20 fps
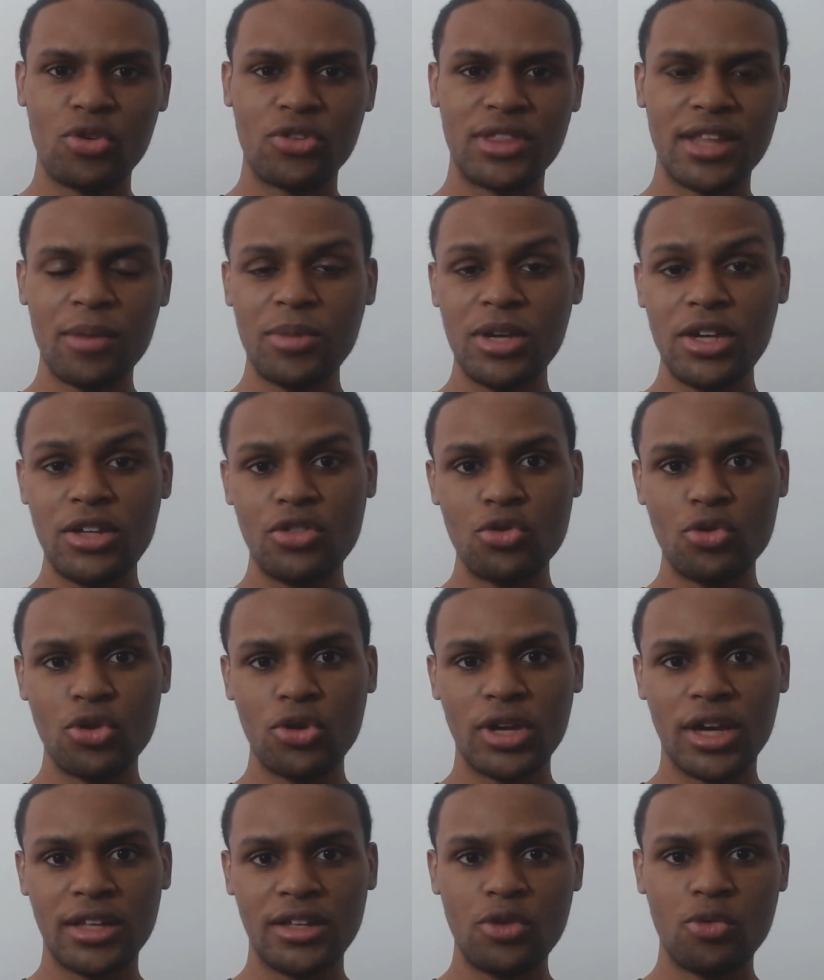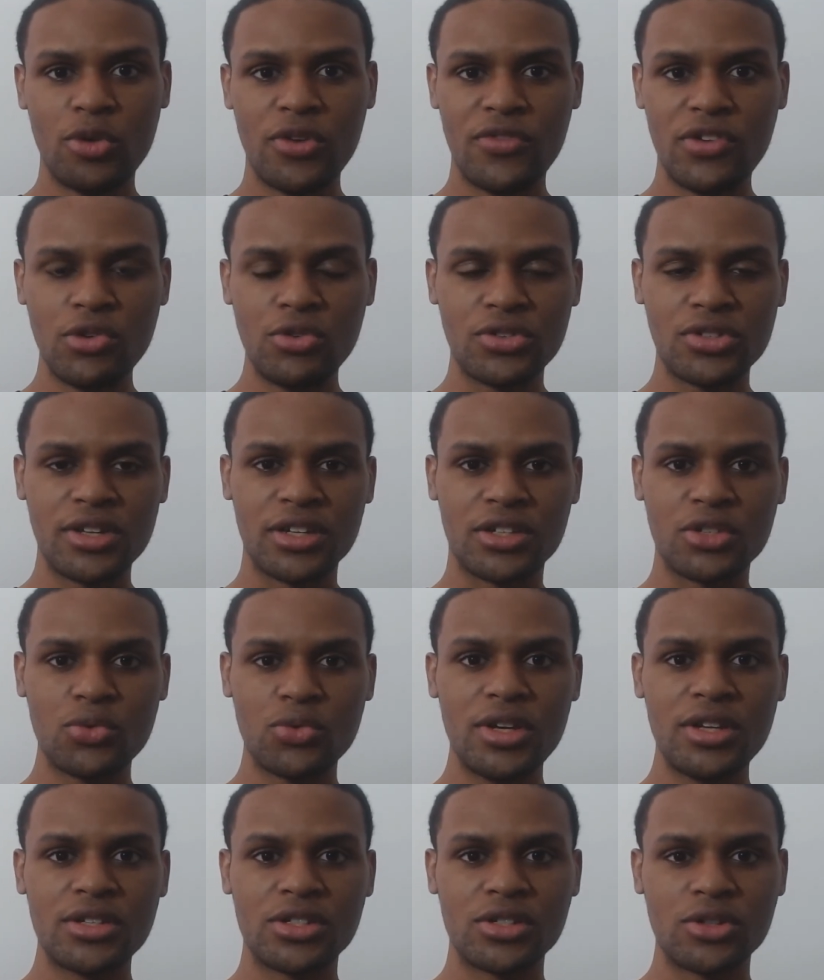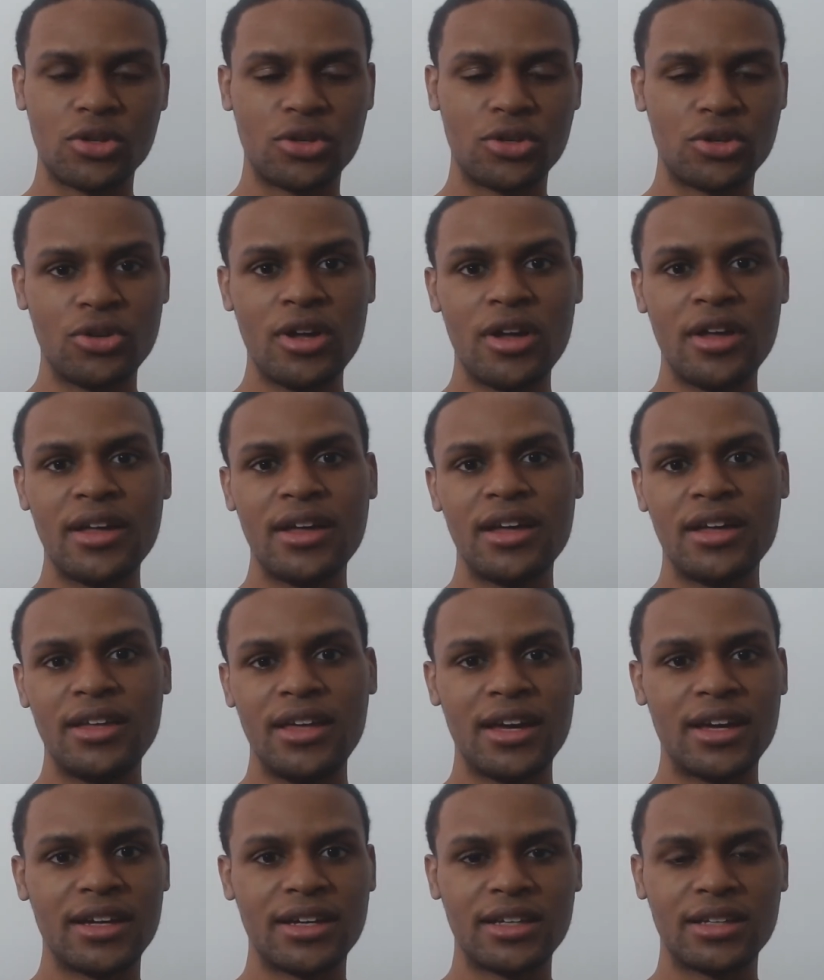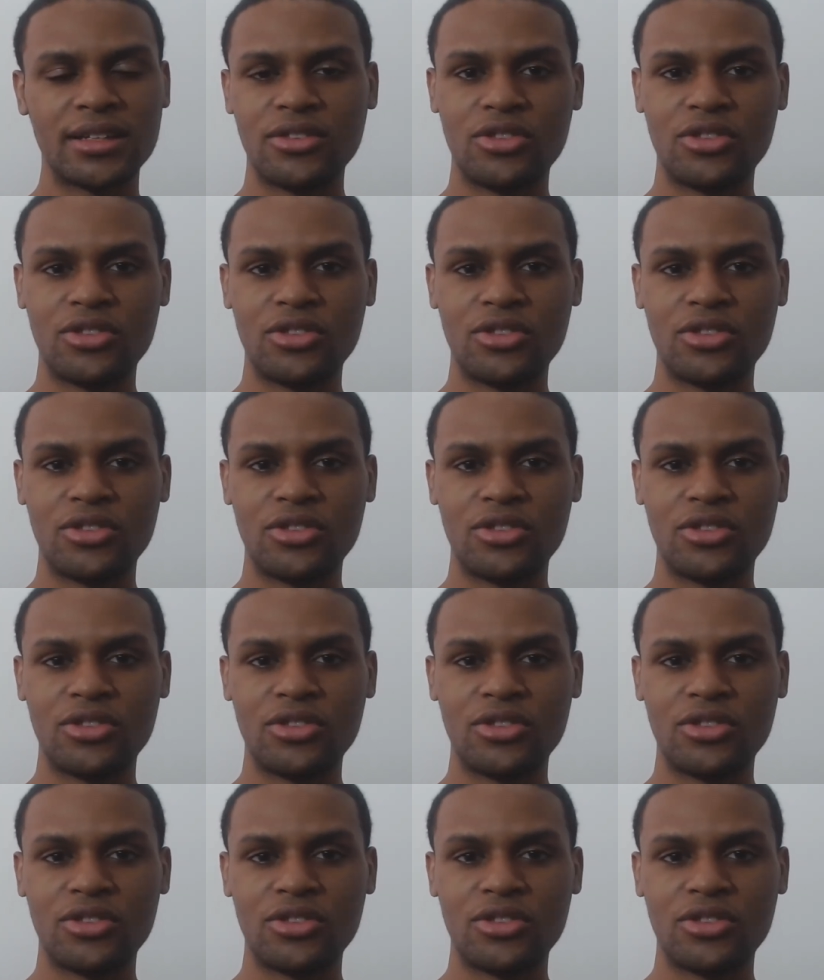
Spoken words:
not be doing any reviews next week, so yeah,